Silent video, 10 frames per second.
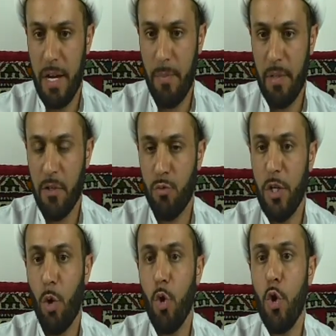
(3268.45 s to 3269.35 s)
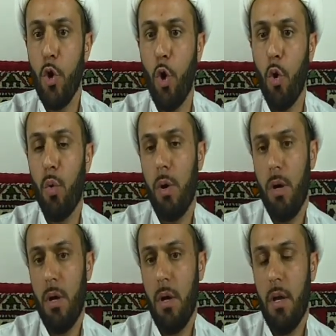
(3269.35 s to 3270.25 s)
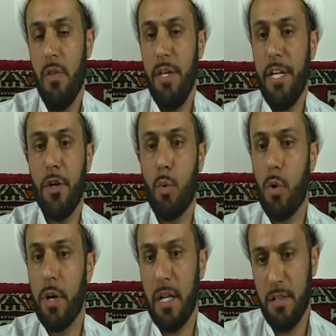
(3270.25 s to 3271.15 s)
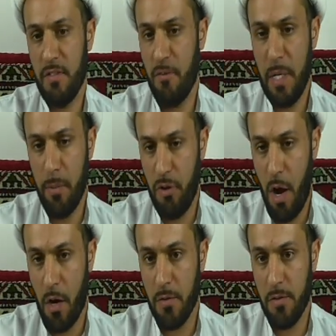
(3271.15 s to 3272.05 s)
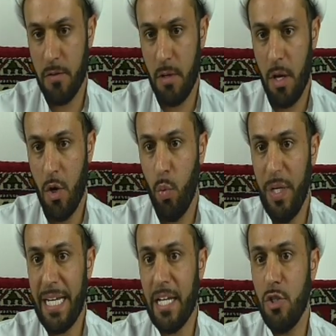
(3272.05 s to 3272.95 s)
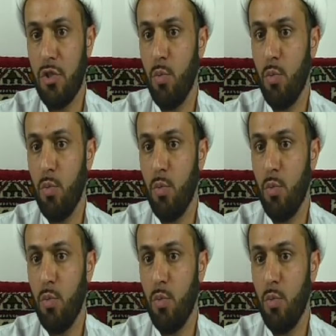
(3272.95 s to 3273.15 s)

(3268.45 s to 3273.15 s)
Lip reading: Because we don't know the inner workings of people's hearts. We can